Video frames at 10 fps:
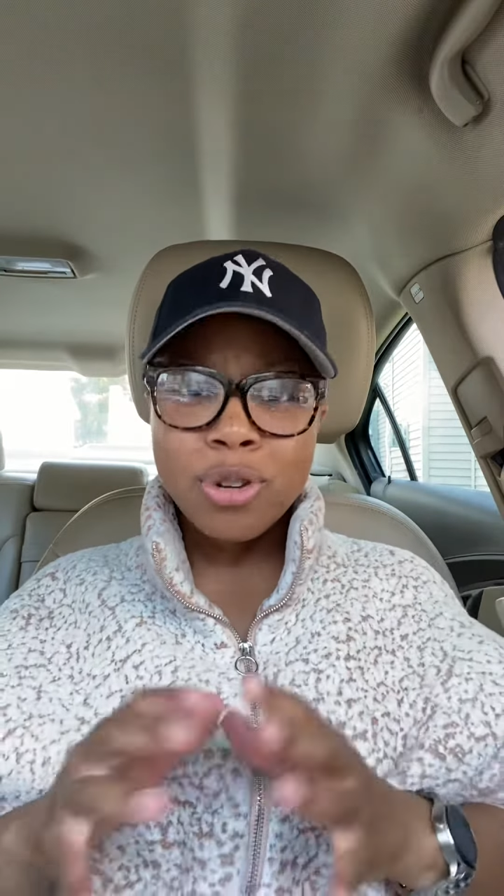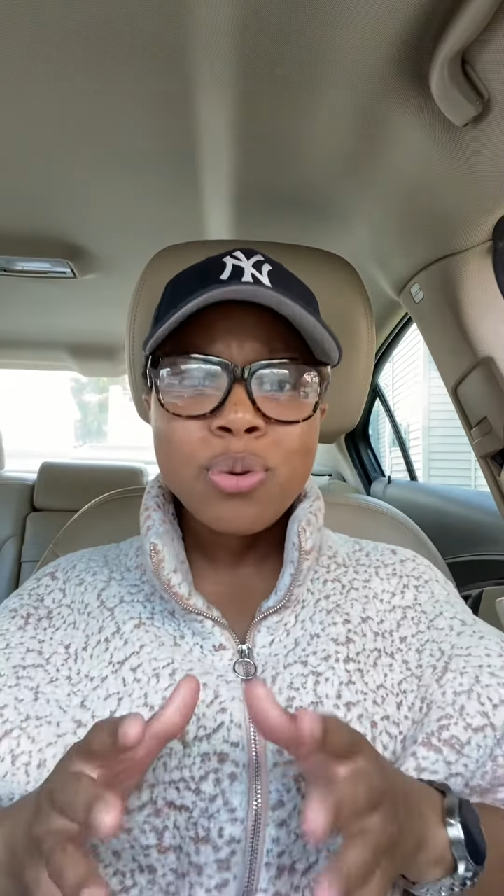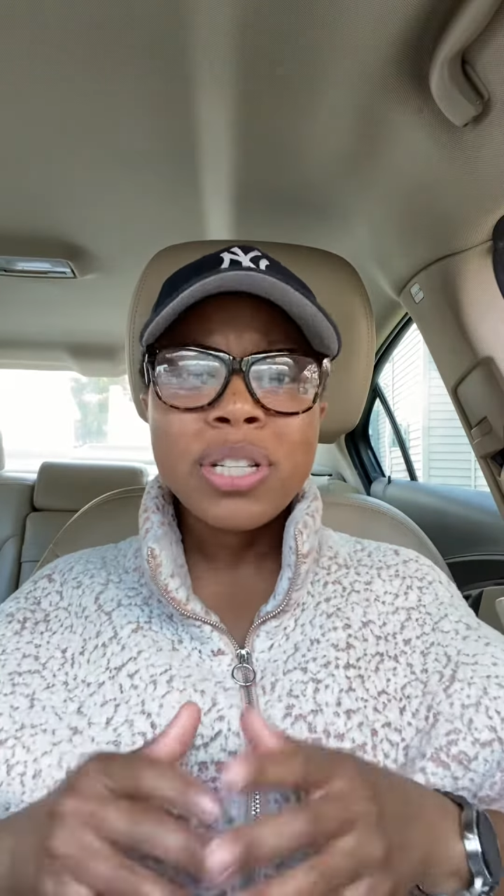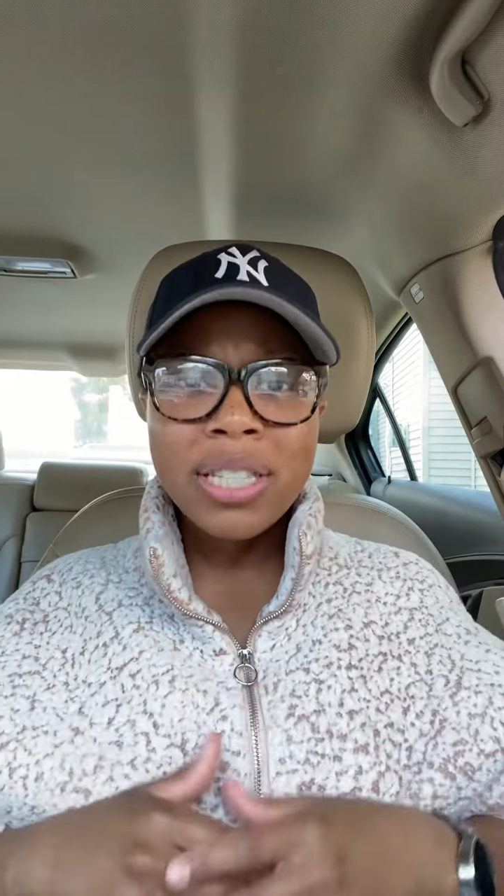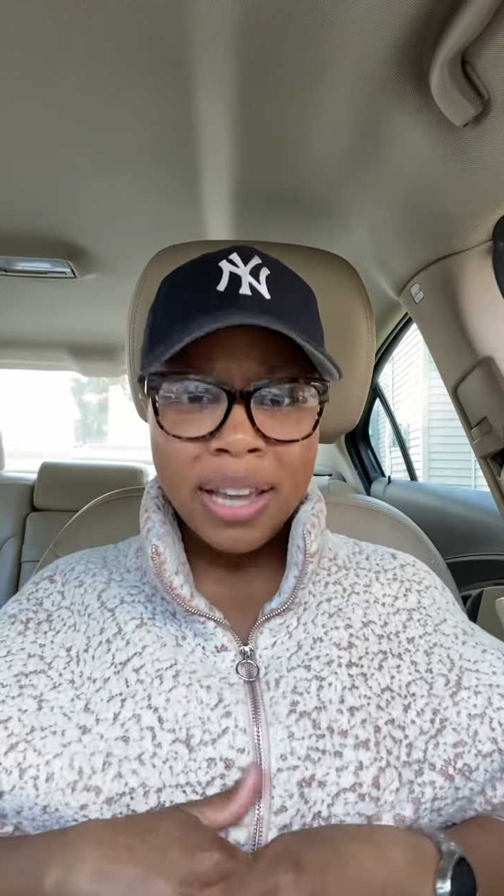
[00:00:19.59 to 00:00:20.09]
Do
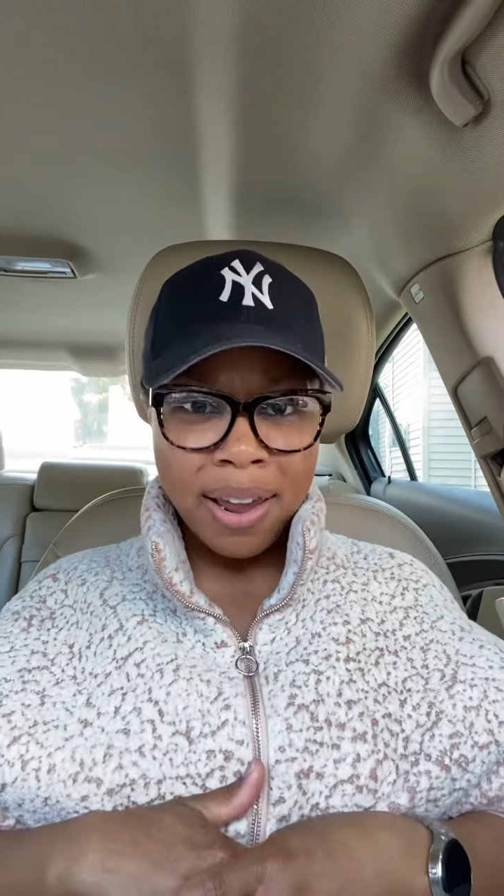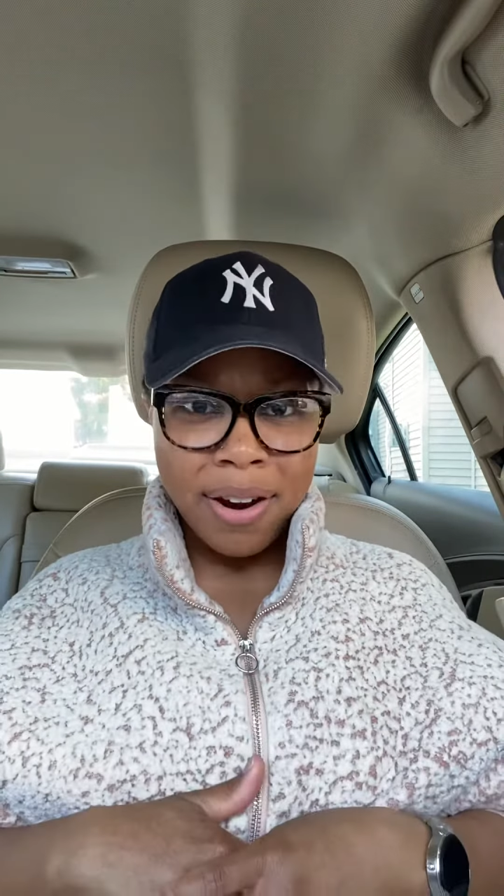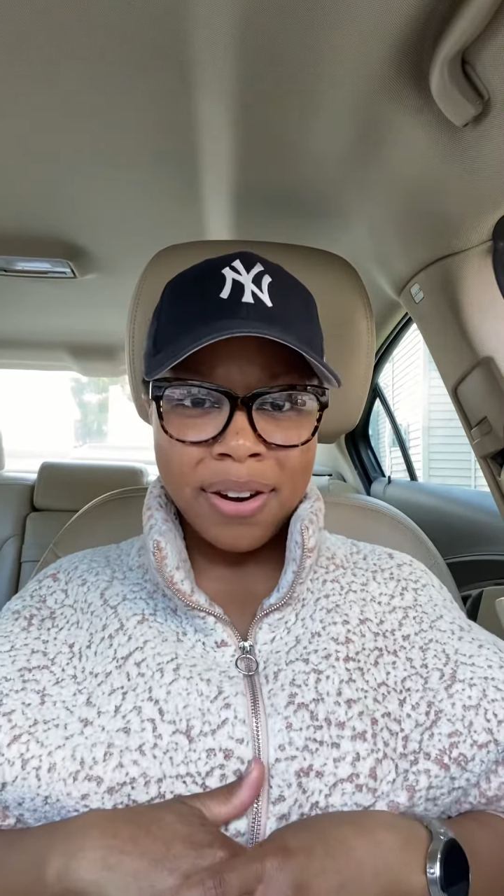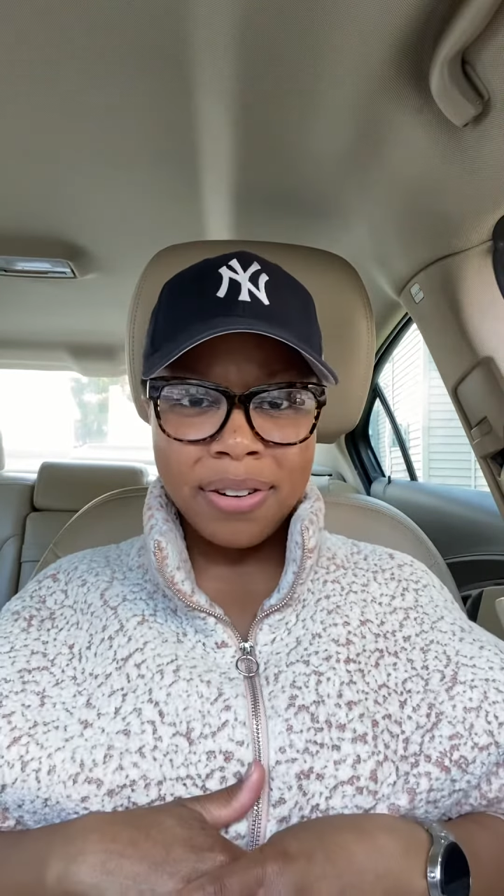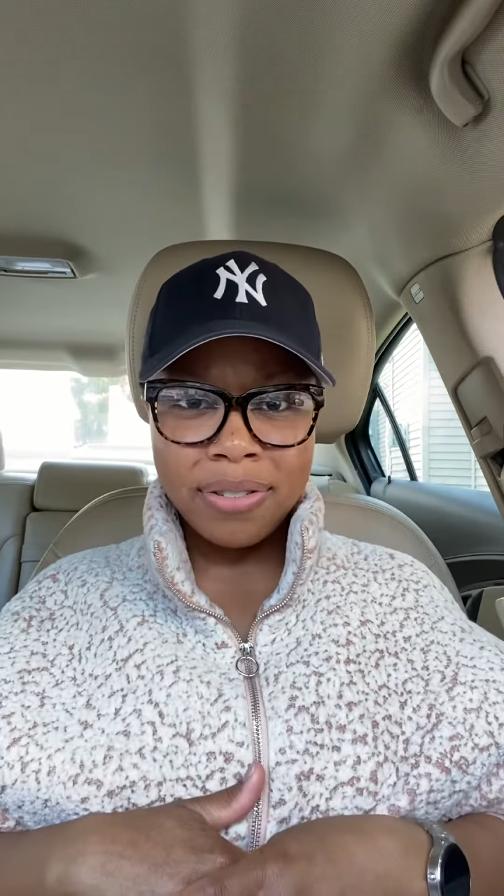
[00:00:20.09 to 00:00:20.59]
it
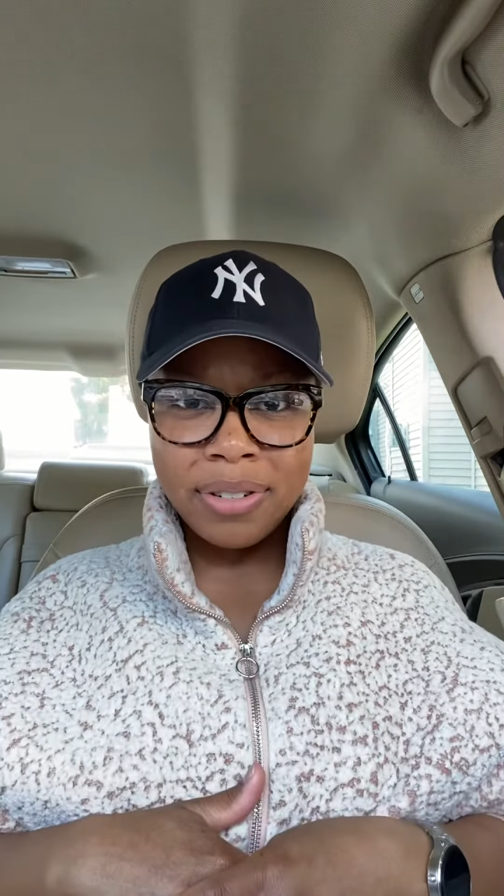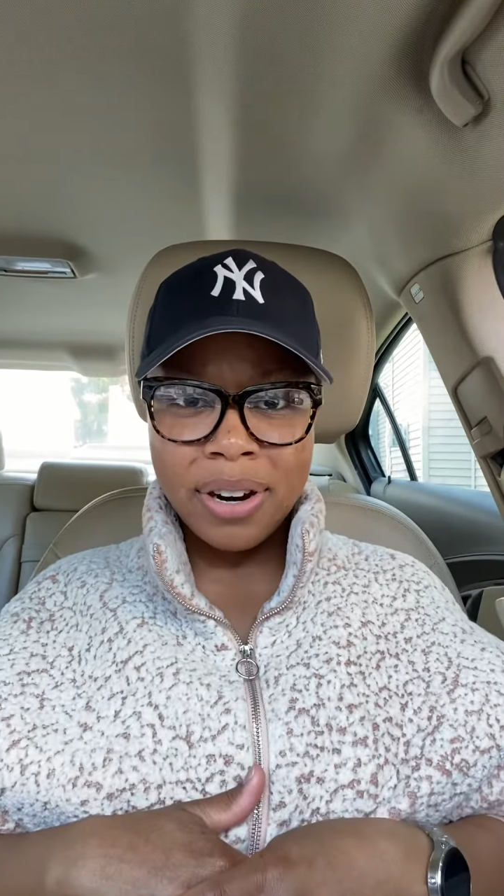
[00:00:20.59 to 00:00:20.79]
scared, all